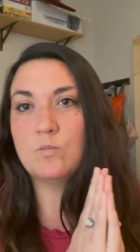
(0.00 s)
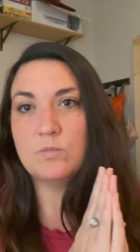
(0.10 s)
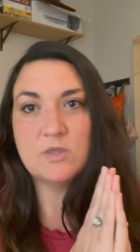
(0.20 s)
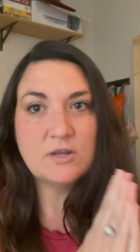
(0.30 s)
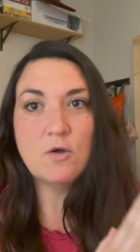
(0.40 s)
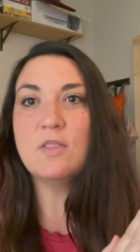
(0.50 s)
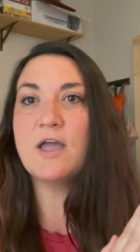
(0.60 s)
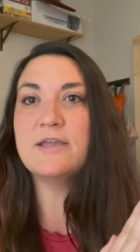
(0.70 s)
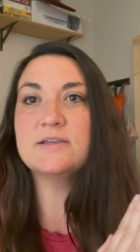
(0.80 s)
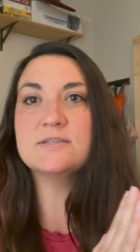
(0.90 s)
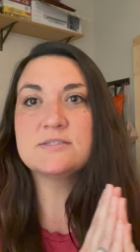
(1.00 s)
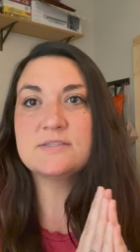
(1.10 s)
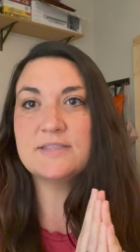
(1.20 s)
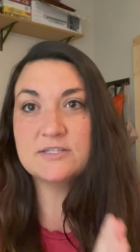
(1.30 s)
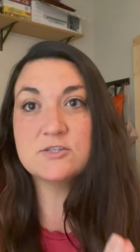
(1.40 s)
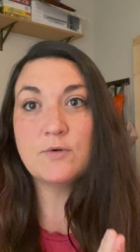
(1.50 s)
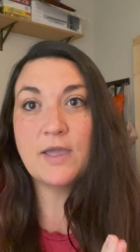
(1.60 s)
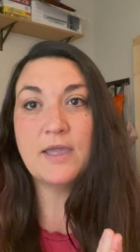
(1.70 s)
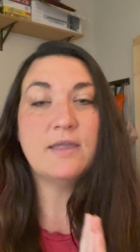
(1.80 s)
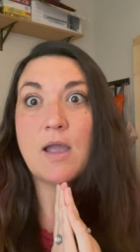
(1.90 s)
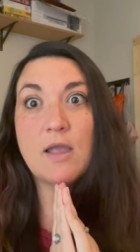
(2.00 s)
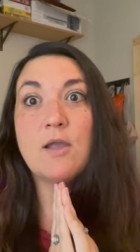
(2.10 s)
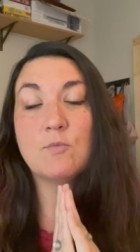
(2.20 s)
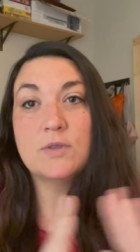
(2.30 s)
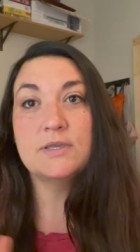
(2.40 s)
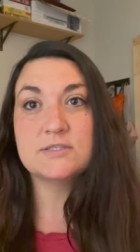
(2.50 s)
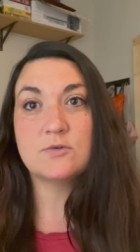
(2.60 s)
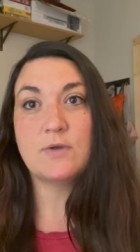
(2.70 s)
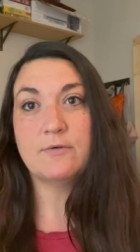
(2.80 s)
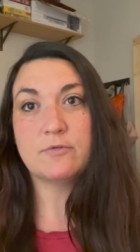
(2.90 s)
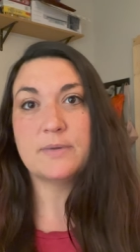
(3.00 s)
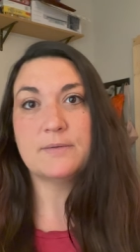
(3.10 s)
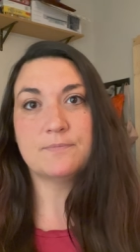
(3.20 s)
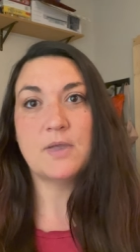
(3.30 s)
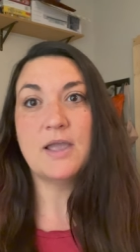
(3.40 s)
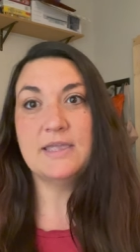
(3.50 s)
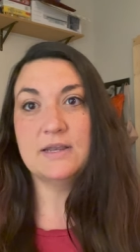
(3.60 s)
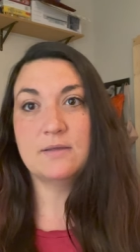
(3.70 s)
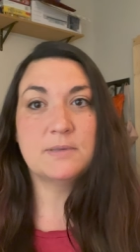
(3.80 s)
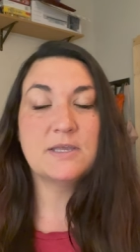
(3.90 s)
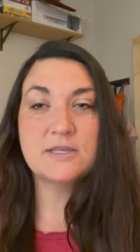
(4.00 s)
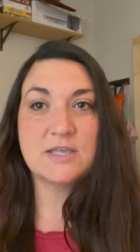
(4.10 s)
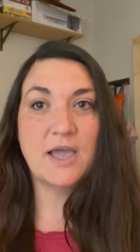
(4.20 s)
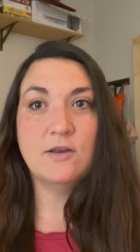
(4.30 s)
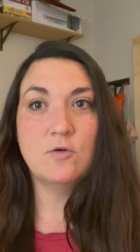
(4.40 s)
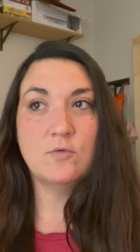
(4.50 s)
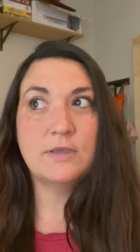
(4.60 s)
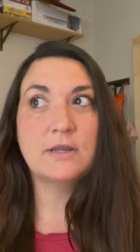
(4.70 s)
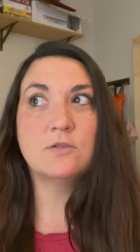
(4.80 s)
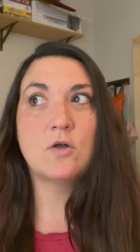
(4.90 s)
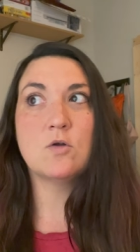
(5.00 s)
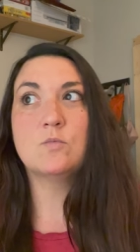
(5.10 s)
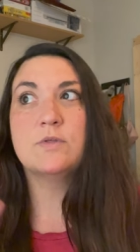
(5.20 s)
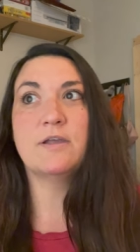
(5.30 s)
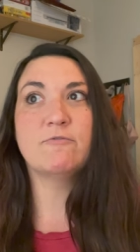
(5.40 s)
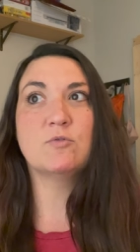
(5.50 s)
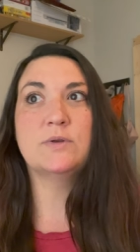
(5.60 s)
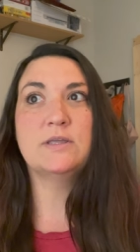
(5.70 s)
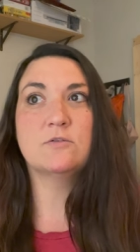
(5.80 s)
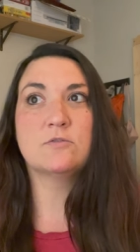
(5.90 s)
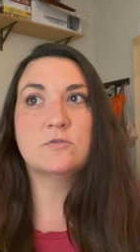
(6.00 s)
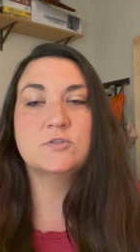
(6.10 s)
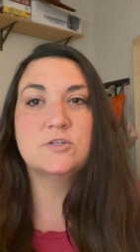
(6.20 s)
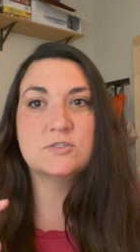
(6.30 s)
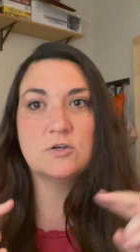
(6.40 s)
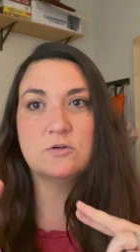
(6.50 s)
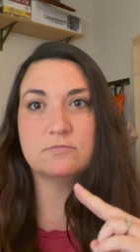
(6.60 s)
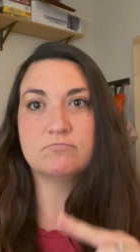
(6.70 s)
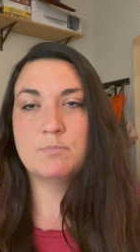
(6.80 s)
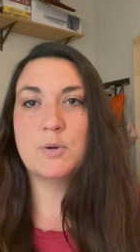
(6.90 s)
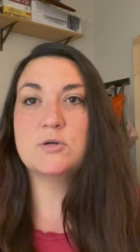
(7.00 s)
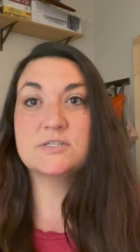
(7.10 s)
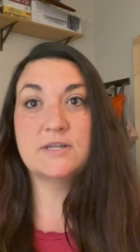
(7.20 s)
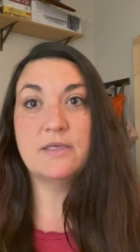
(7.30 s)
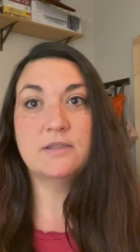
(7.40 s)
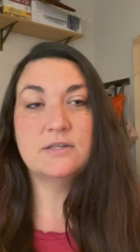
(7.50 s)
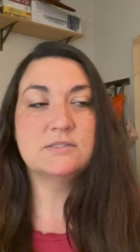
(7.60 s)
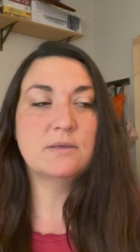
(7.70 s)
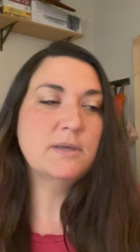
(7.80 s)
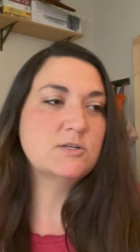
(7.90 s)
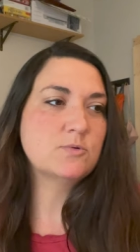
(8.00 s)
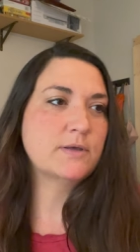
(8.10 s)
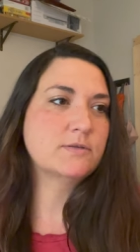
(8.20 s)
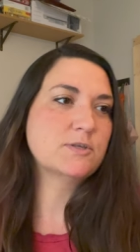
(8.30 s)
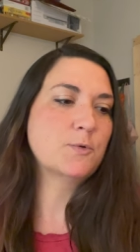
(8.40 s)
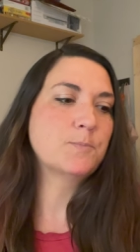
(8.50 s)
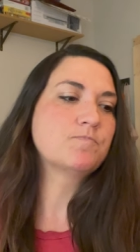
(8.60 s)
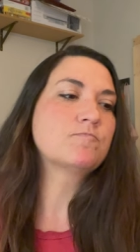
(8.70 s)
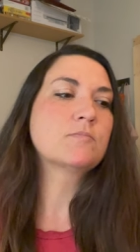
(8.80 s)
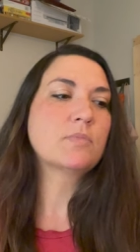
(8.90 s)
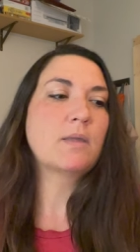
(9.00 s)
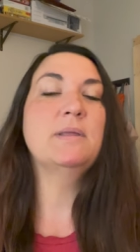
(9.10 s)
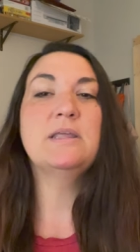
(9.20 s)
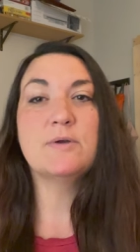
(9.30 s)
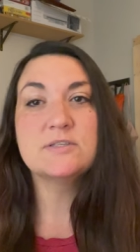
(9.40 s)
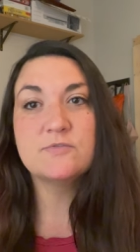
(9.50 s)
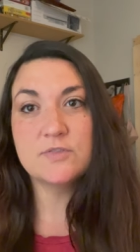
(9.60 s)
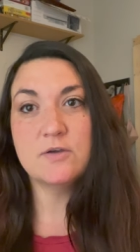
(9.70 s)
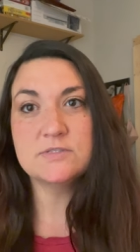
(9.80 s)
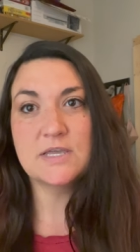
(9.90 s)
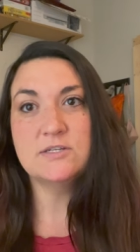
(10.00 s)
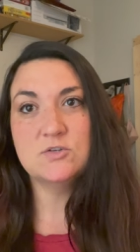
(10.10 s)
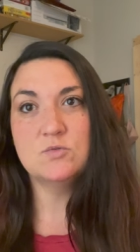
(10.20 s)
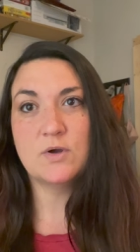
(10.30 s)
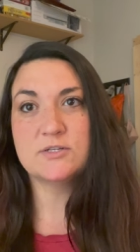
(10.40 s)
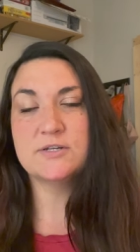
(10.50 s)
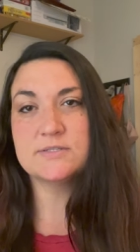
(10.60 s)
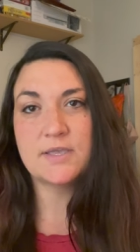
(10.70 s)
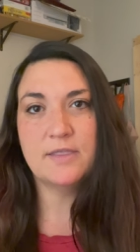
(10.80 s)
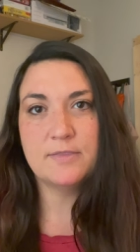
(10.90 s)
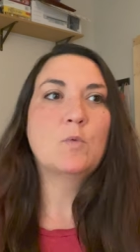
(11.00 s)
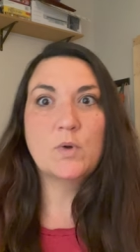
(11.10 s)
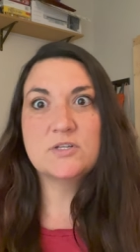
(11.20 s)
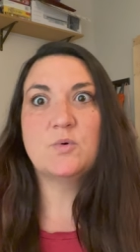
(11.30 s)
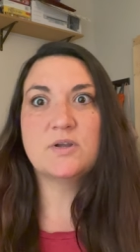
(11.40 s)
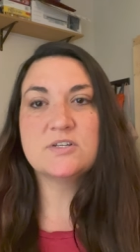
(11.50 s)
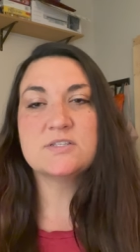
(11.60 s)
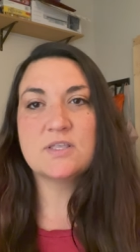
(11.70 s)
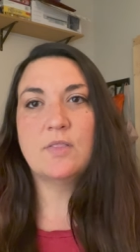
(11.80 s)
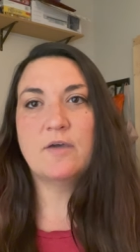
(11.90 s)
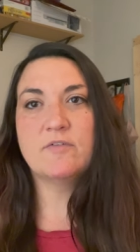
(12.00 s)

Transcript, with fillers: you don't like us, that's okay. It really is okay with me. I get it because I don't get along with everyone either. There's just certain personalities that mesh well. So but anyways, for those that do watch us and want to watch us and love